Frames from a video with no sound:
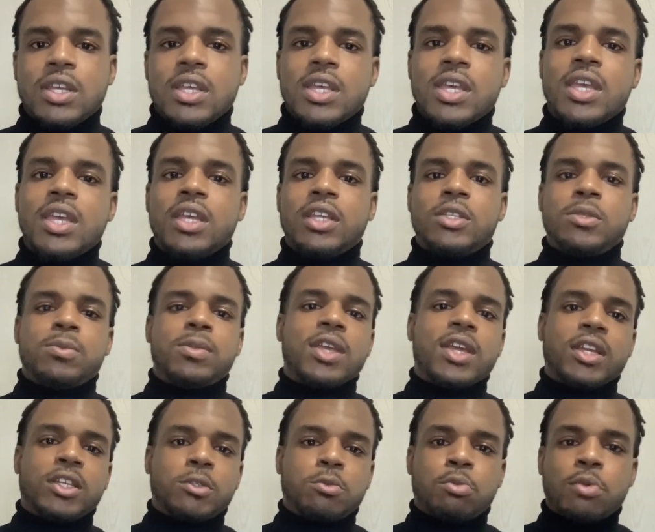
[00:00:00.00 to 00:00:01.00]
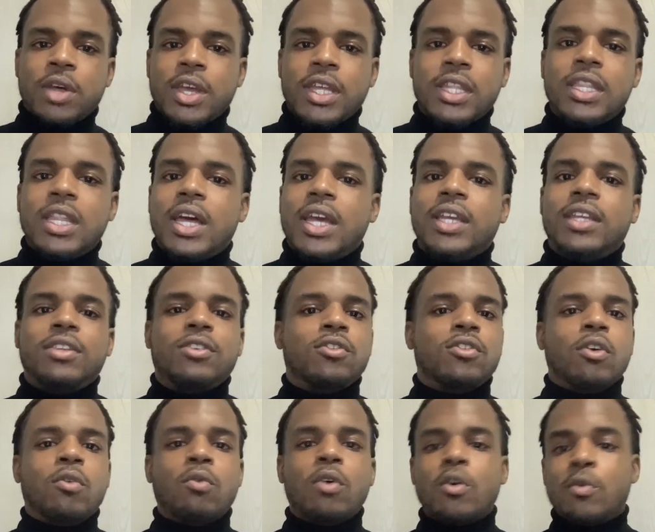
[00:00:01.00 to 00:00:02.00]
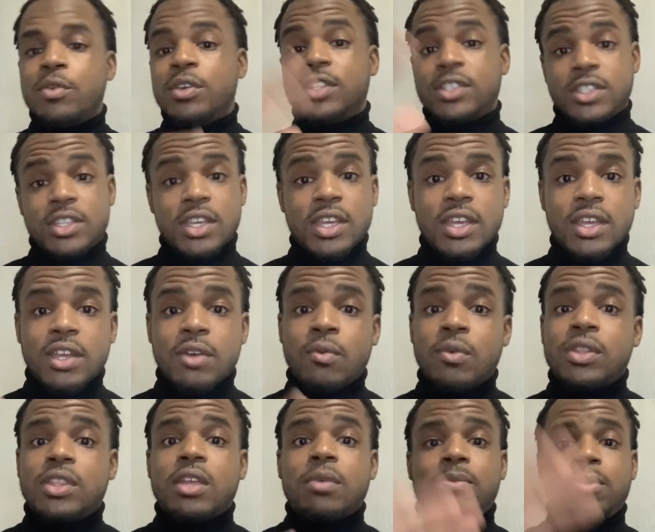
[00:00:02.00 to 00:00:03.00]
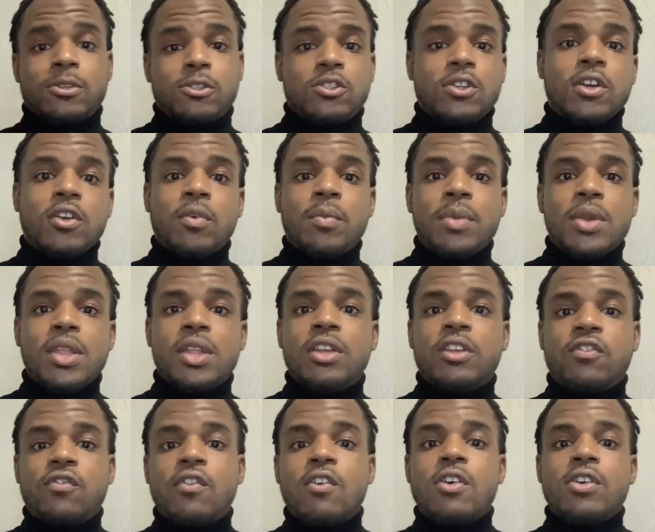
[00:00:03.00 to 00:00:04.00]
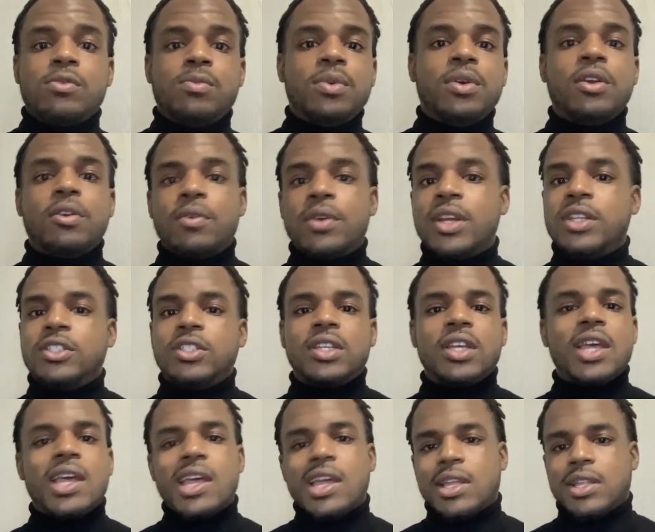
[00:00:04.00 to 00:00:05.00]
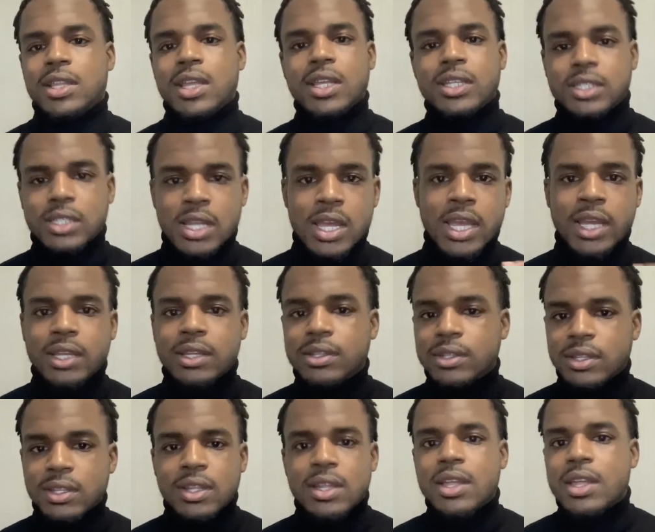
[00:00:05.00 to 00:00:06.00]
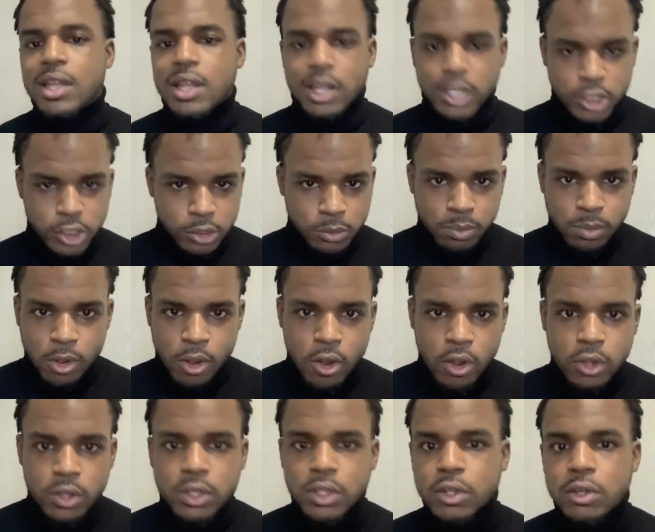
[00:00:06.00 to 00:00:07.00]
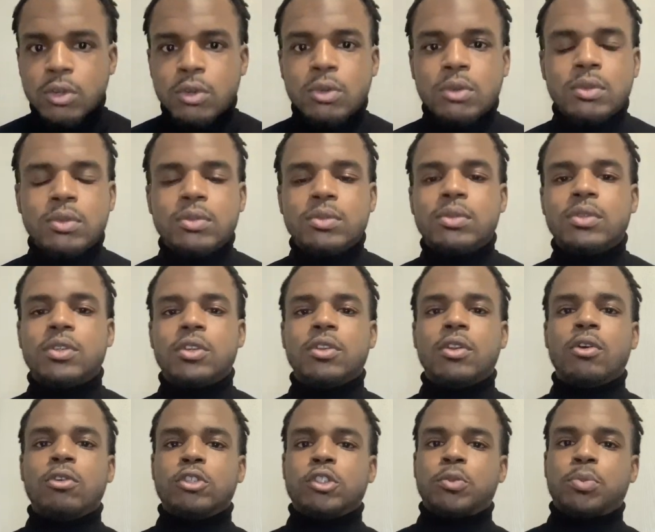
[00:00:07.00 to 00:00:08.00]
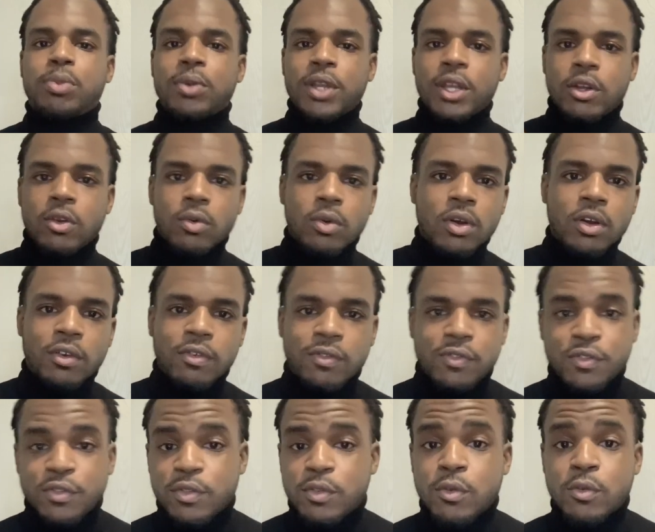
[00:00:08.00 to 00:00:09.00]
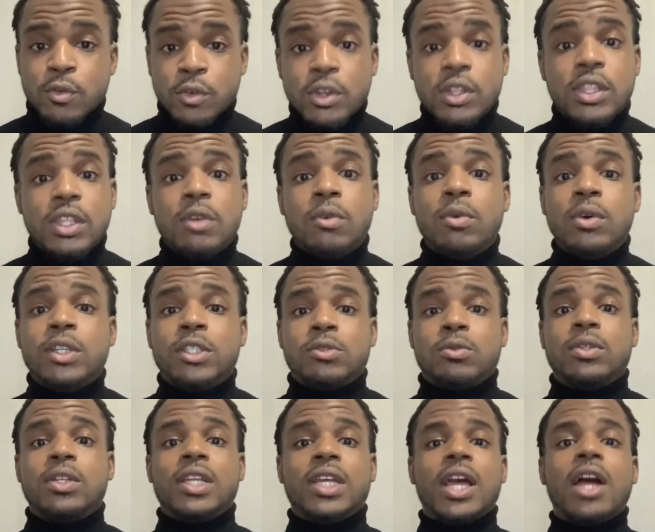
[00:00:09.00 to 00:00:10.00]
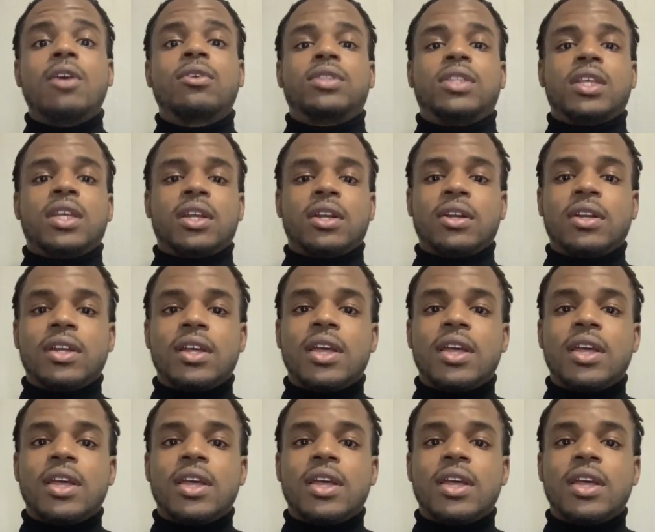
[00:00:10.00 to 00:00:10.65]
They explain like, what we see and what they portray on media as far as being rich. That's like a small little, sprinkle of really what's really out there.